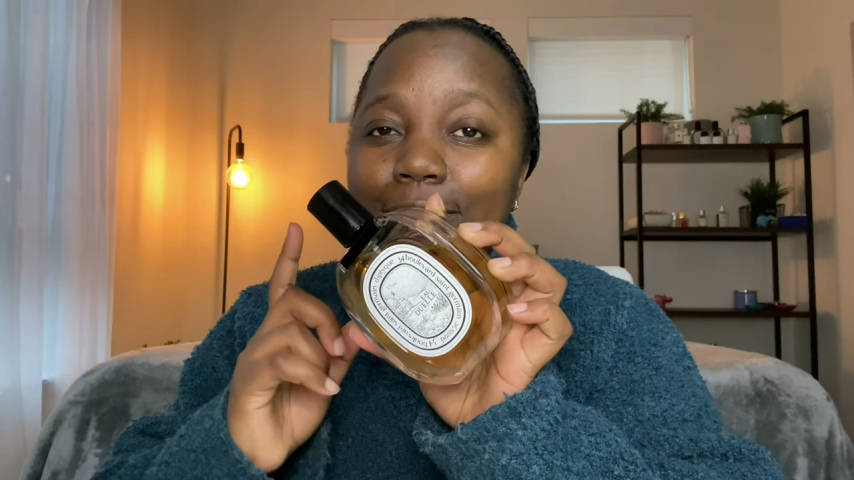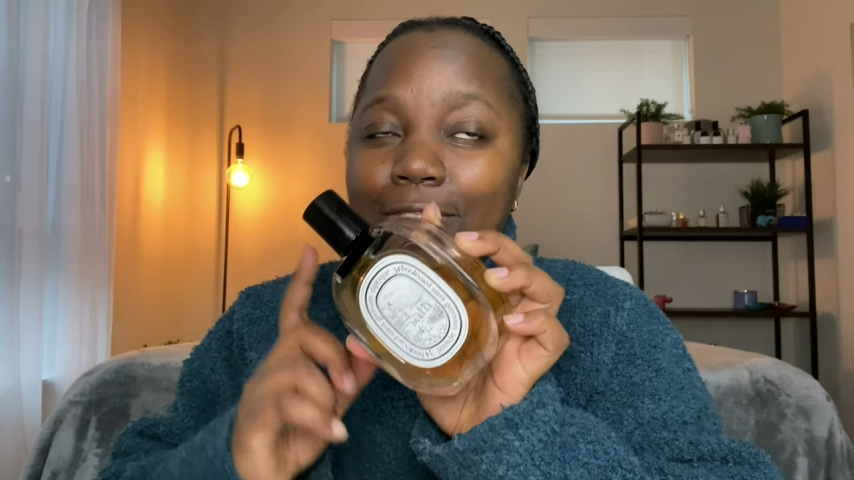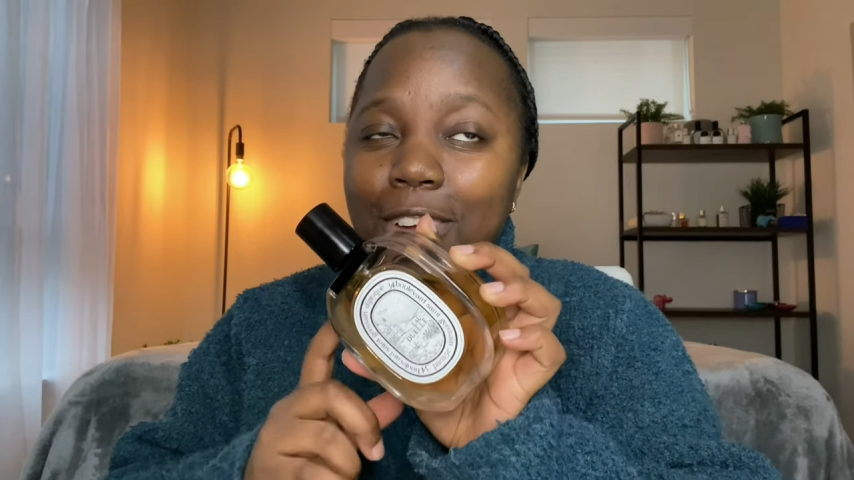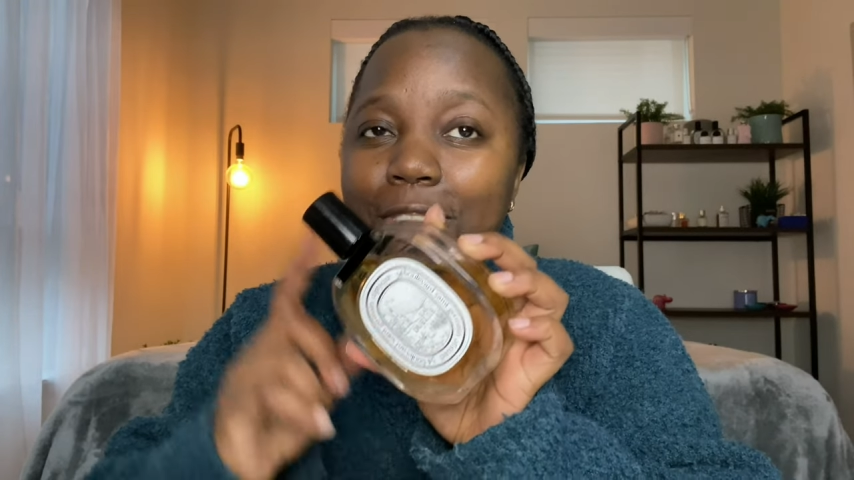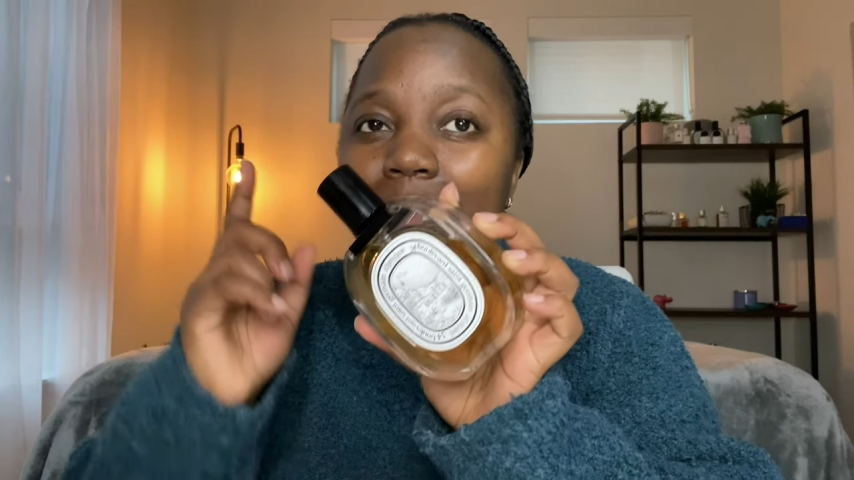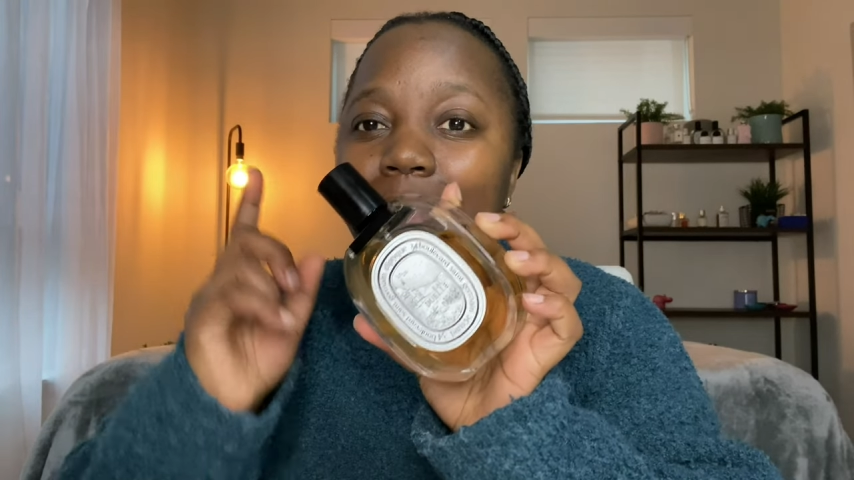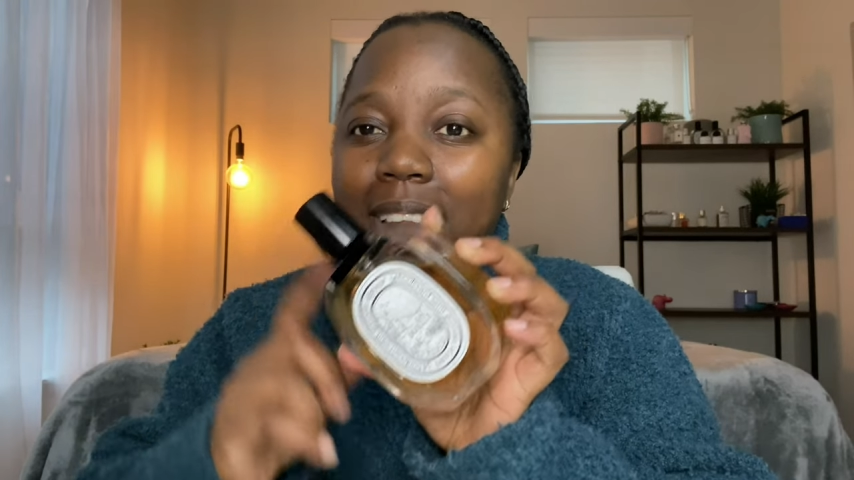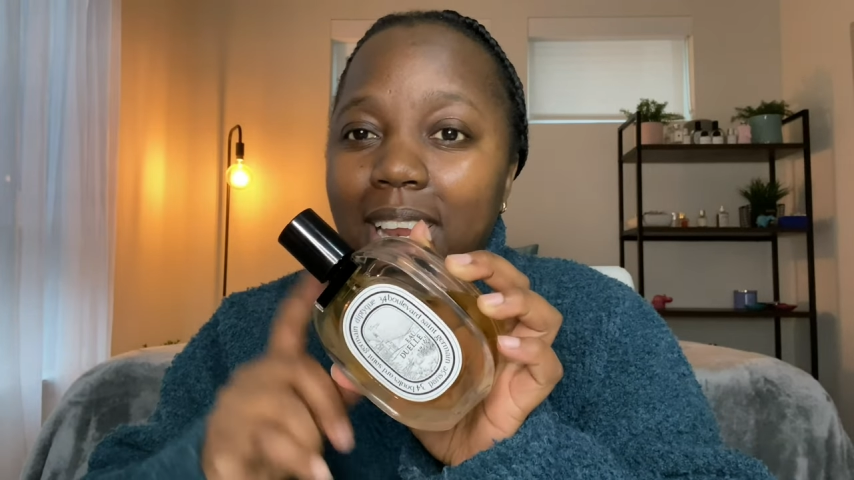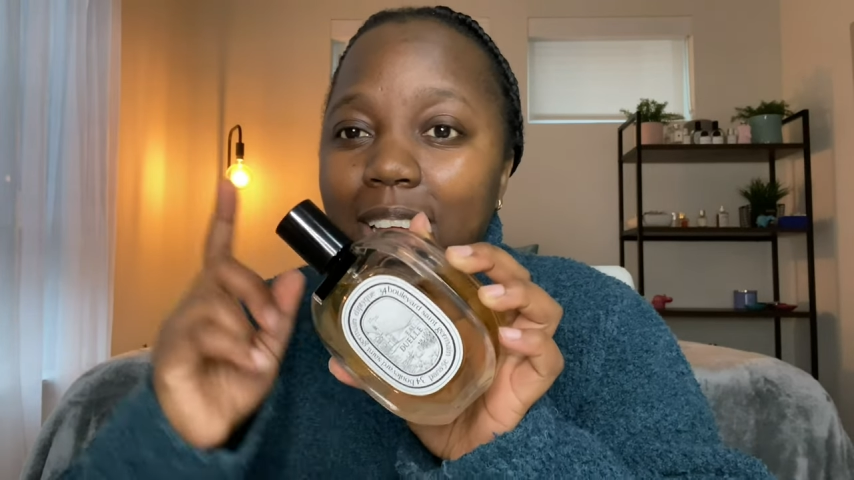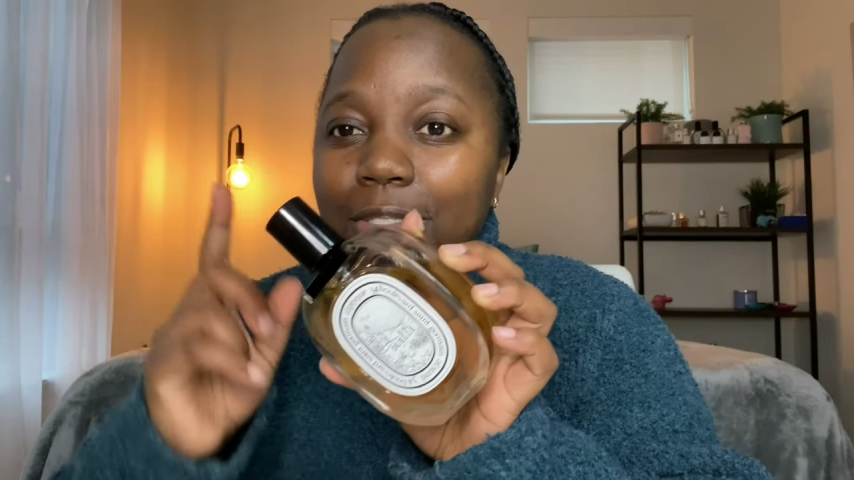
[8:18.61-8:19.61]
favorite
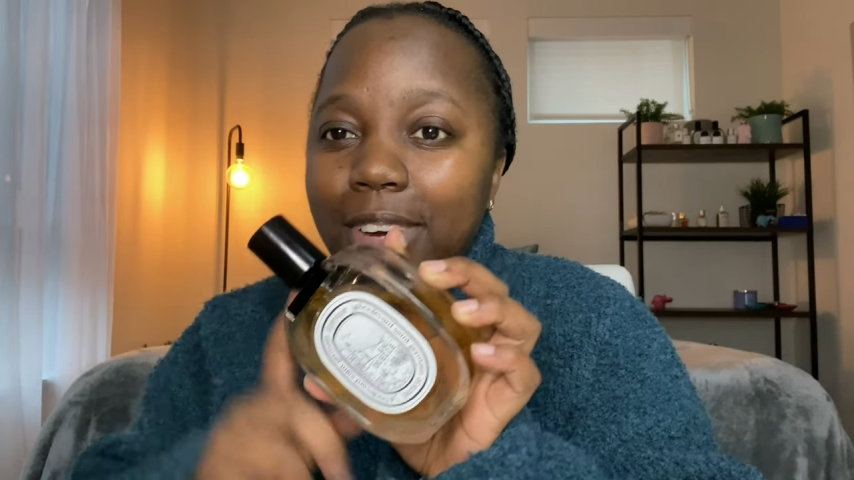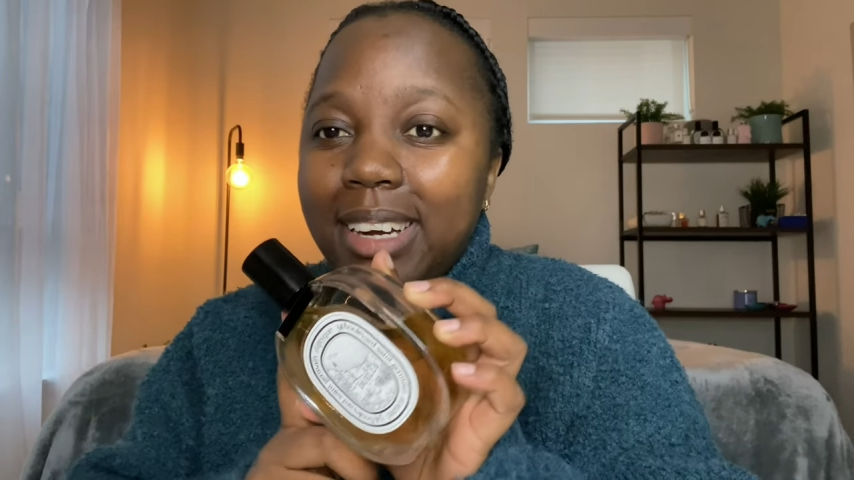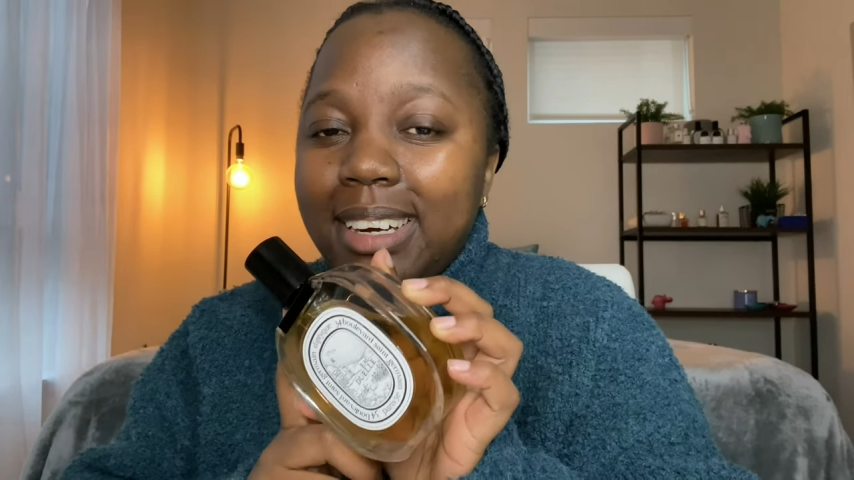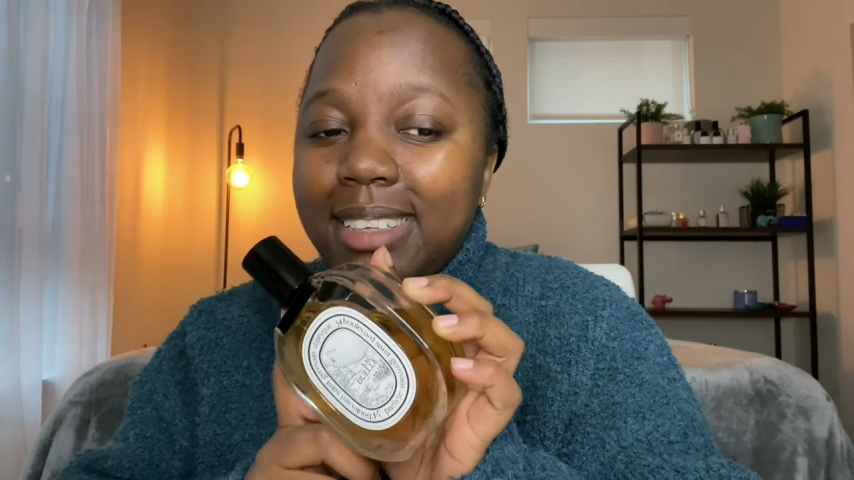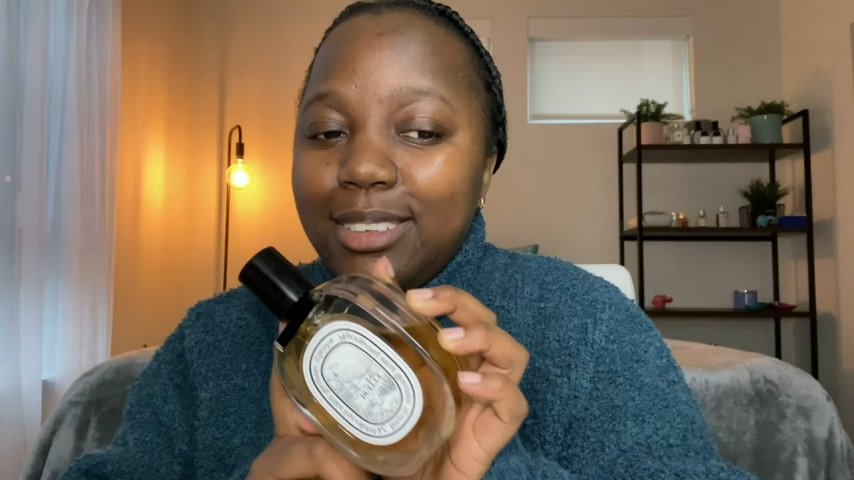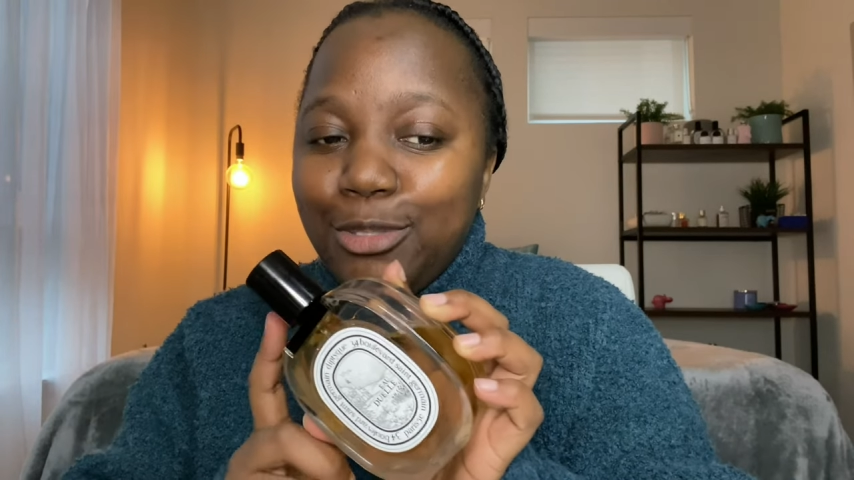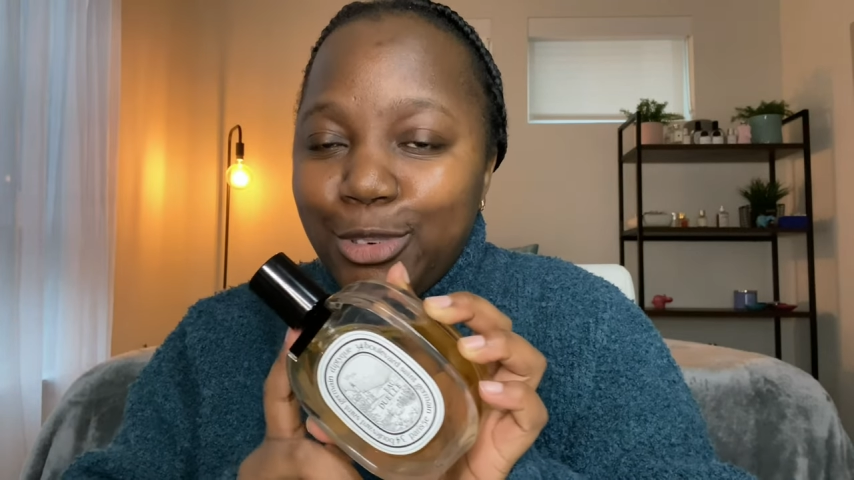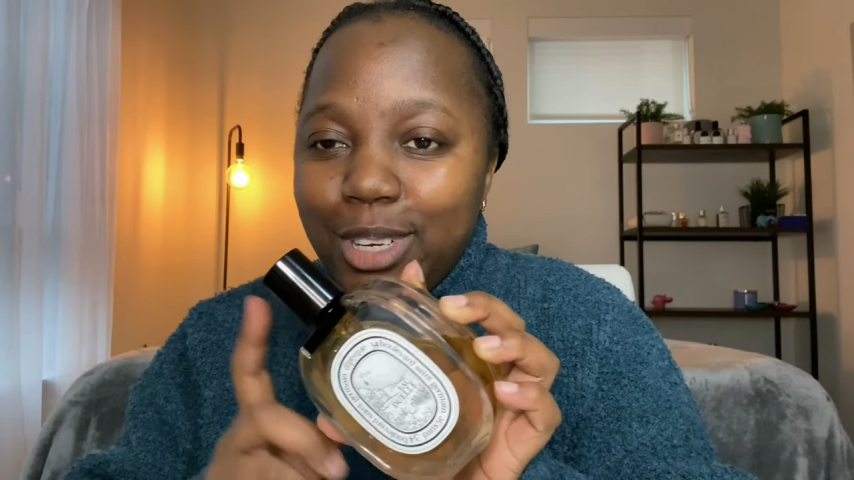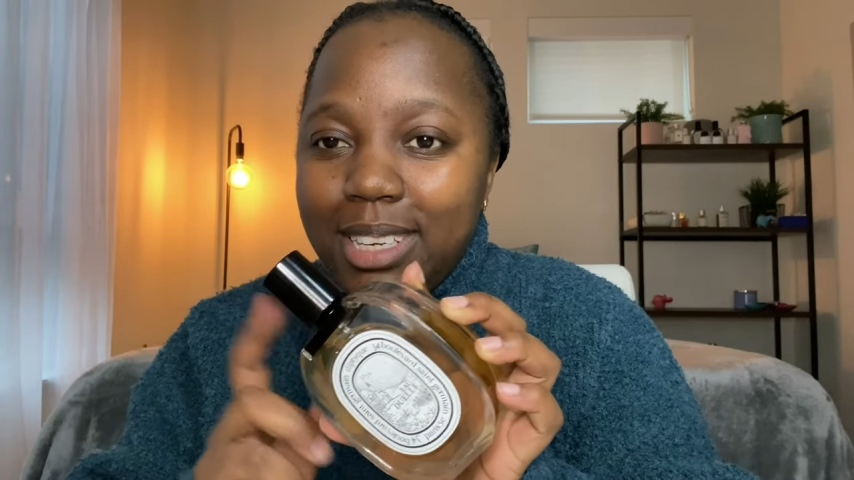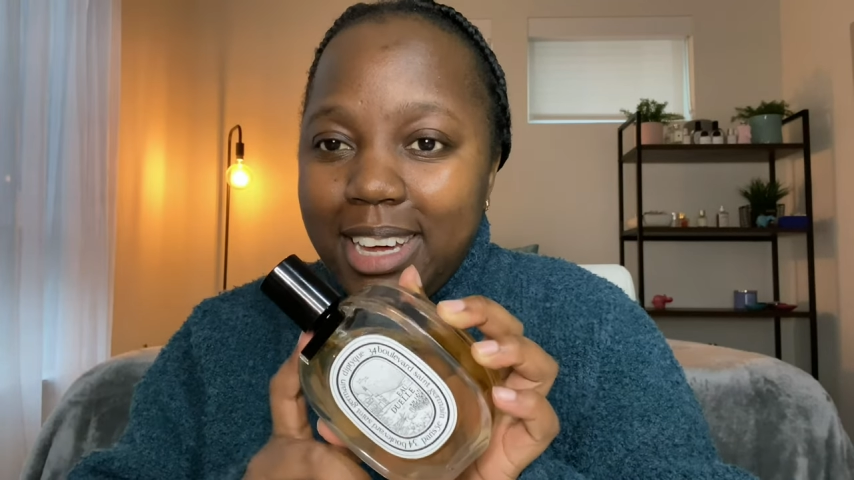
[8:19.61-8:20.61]
vanilla fragrance of
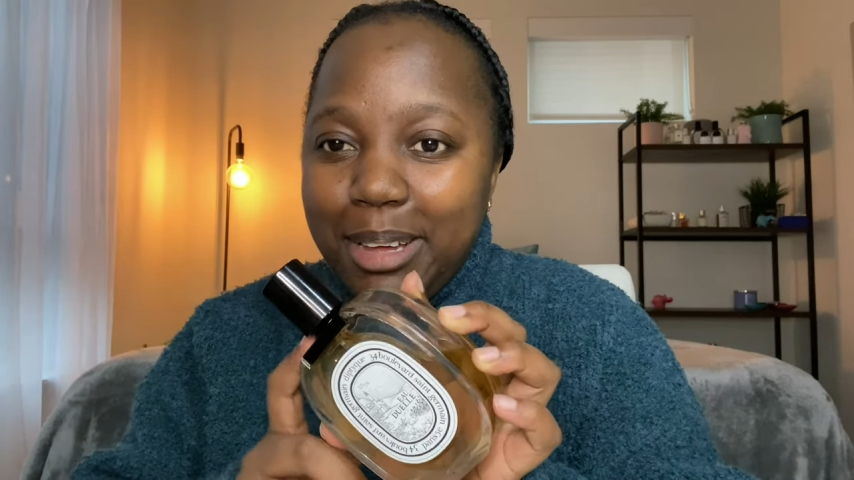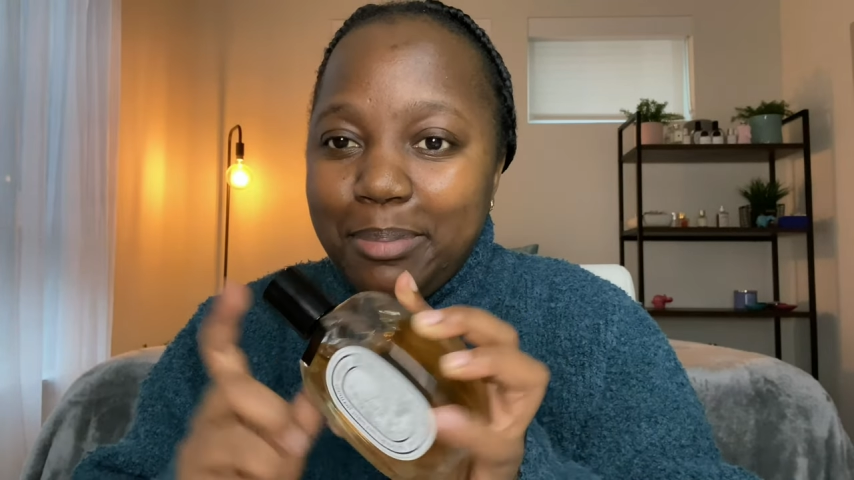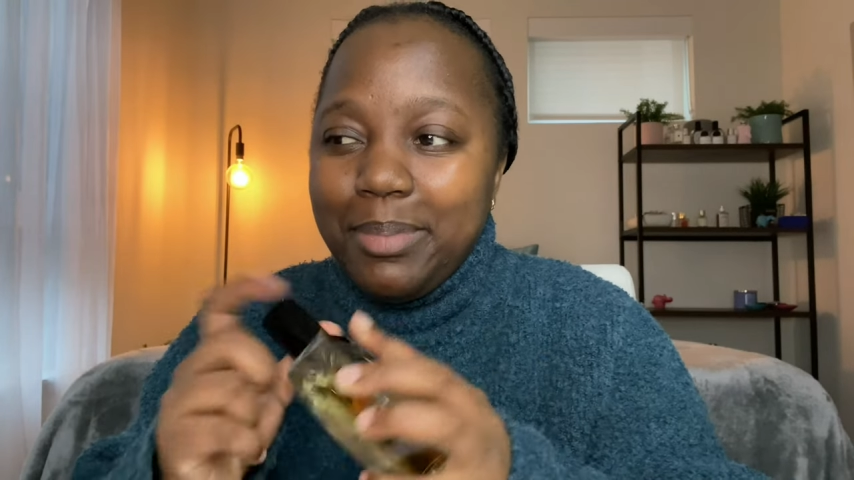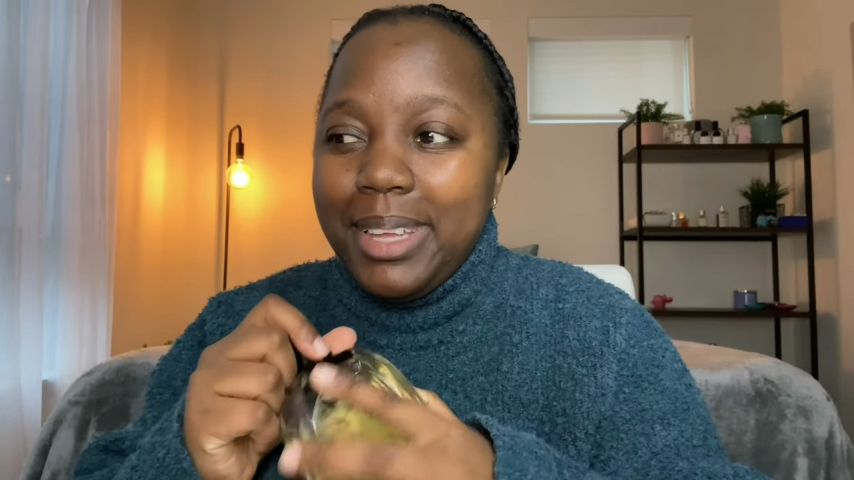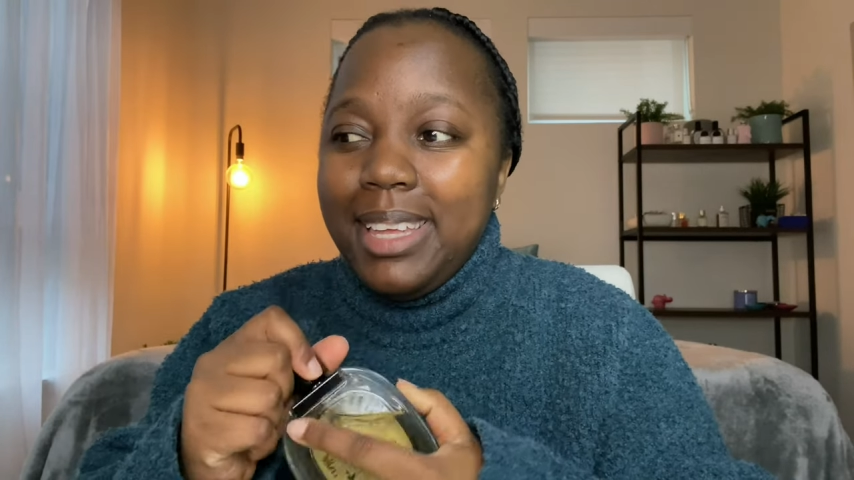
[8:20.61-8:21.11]
all time.